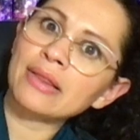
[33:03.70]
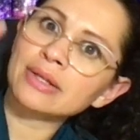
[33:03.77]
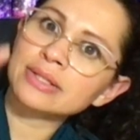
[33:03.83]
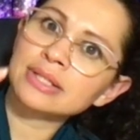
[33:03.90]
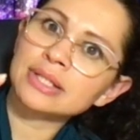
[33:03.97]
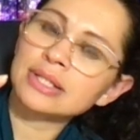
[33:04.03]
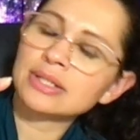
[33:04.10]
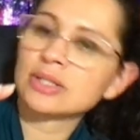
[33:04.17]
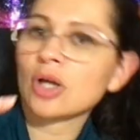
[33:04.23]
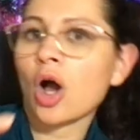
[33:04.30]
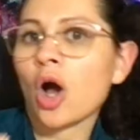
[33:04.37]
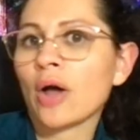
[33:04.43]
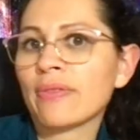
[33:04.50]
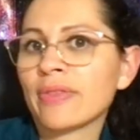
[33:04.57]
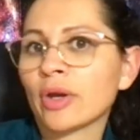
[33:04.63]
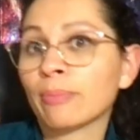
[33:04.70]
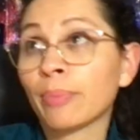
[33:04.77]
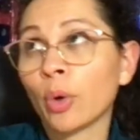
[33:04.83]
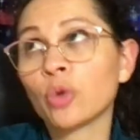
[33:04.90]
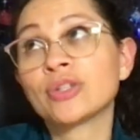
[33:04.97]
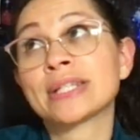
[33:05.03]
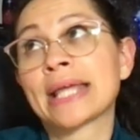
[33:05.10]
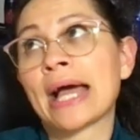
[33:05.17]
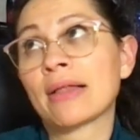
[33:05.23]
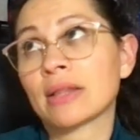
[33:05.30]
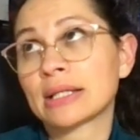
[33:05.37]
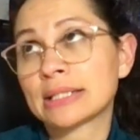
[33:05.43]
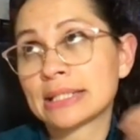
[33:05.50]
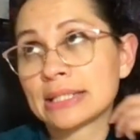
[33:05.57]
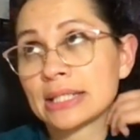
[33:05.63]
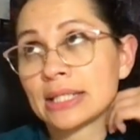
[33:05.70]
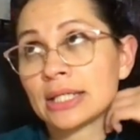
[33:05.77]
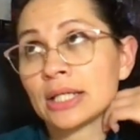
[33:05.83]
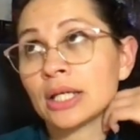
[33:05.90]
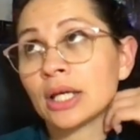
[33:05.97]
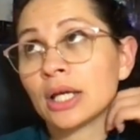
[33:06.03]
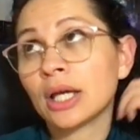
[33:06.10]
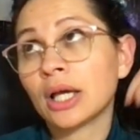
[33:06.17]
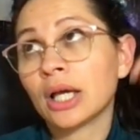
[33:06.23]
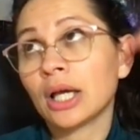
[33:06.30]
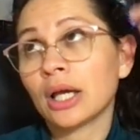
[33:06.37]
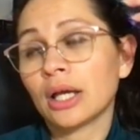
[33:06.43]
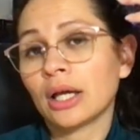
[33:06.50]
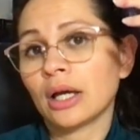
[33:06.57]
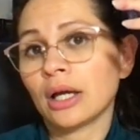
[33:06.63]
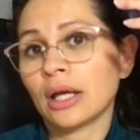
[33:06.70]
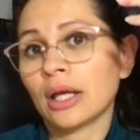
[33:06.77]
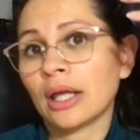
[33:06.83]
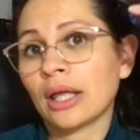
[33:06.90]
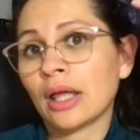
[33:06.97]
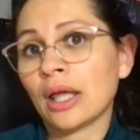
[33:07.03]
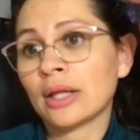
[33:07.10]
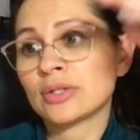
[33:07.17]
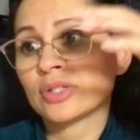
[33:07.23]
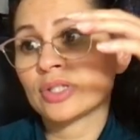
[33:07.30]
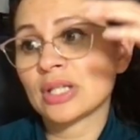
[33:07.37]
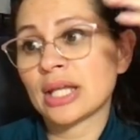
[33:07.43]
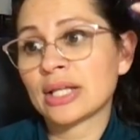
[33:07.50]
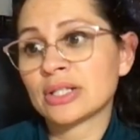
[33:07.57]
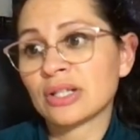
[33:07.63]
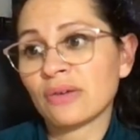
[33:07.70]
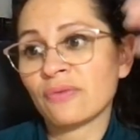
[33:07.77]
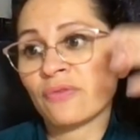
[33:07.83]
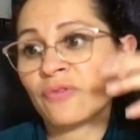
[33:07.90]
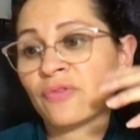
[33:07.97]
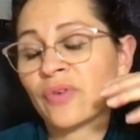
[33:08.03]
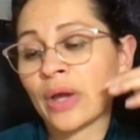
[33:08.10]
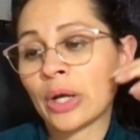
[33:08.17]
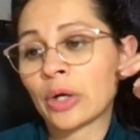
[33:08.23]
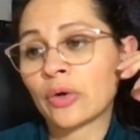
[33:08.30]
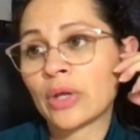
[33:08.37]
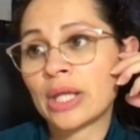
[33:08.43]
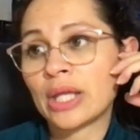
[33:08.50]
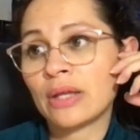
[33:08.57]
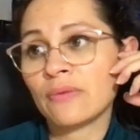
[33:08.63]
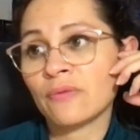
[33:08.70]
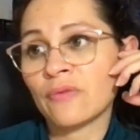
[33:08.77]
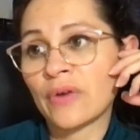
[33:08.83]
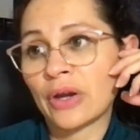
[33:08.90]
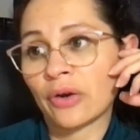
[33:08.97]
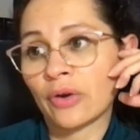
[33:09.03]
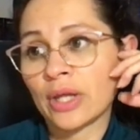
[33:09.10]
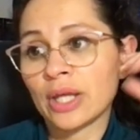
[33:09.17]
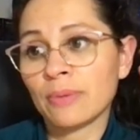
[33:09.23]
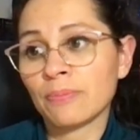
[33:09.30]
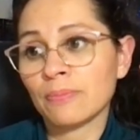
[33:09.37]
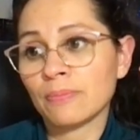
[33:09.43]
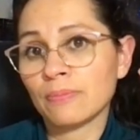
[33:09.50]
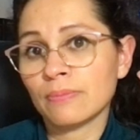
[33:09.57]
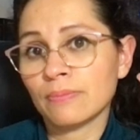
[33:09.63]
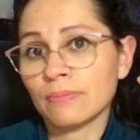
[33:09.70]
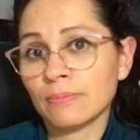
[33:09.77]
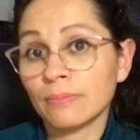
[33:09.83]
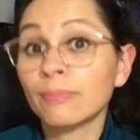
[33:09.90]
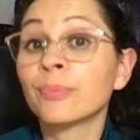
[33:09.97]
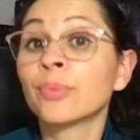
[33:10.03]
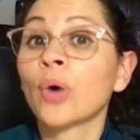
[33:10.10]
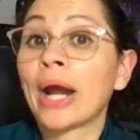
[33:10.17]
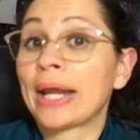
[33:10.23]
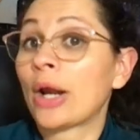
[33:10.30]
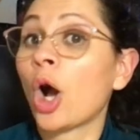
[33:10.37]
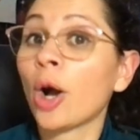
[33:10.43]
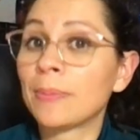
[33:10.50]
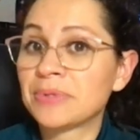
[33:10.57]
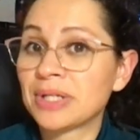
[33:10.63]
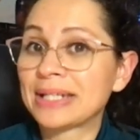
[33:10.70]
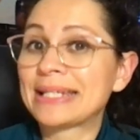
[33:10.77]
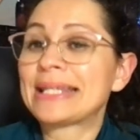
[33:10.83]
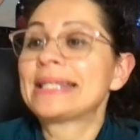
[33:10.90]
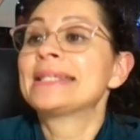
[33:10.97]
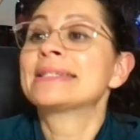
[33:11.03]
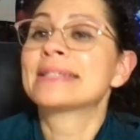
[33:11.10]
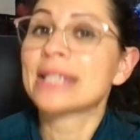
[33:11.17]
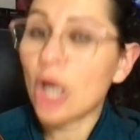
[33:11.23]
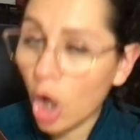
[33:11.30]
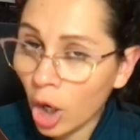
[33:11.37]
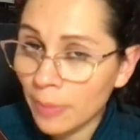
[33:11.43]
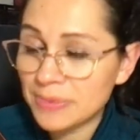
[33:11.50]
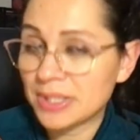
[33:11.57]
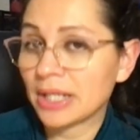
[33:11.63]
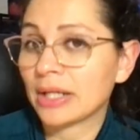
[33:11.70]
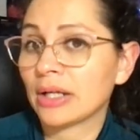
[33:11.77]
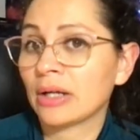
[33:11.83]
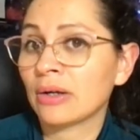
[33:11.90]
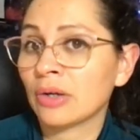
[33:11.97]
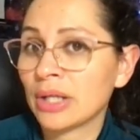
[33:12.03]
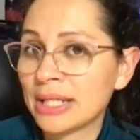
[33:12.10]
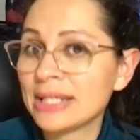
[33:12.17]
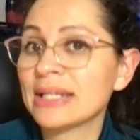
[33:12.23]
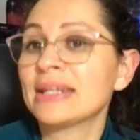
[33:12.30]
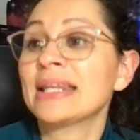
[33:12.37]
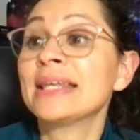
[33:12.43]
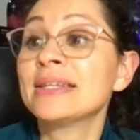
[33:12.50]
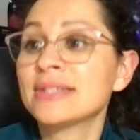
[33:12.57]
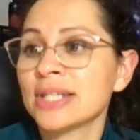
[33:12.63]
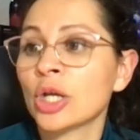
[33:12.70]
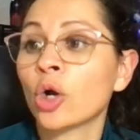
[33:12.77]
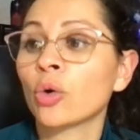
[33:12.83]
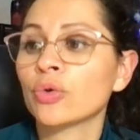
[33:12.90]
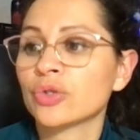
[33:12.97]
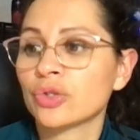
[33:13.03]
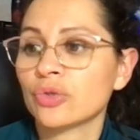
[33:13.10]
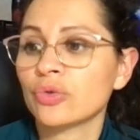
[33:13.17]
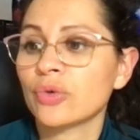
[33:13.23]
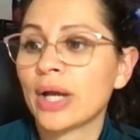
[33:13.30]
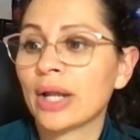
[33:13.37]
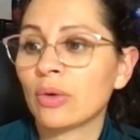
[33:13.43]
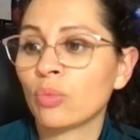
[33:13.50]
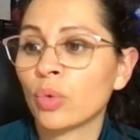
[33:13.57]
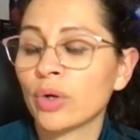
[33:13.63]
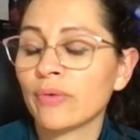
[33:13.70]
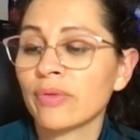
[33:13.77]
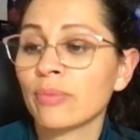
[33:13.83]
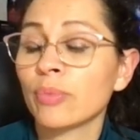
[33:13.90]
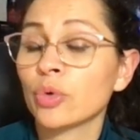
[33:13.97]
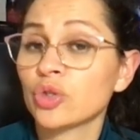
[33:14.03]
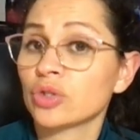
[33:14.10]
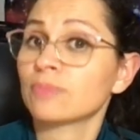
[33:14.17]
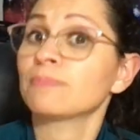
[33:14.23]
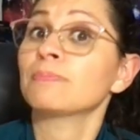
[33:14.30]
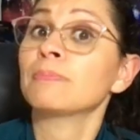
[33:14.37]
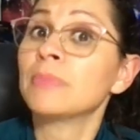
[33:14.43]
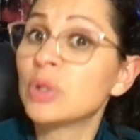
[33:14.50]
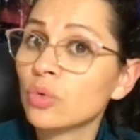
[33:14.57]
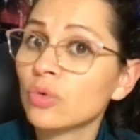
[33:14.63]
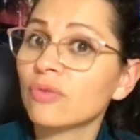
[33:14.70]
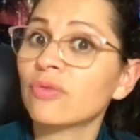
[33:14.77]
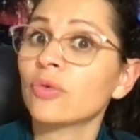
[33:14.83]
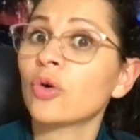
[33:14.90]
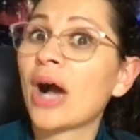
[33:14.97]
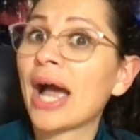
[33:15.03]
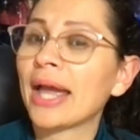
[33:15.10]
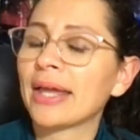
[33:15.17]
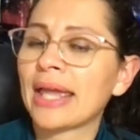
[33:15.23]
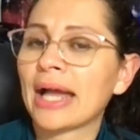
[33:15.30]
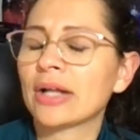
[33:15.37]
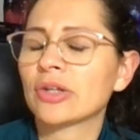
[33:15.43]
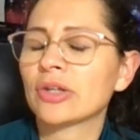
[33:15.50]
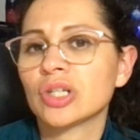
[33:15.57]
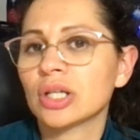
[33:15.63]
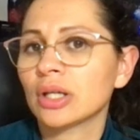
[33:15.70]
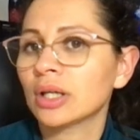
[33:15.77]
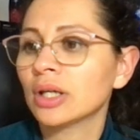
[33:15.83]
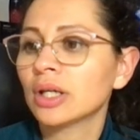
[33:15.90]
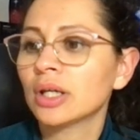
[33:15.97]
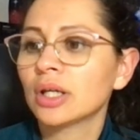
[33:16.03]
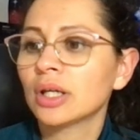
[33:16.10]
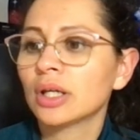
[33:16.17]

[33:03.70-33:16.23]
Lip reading: galaxies on there. Bode's galaxy. It's a very, very bright object, easy object, an easy go-to, and one of the most beautiful, eye-catching,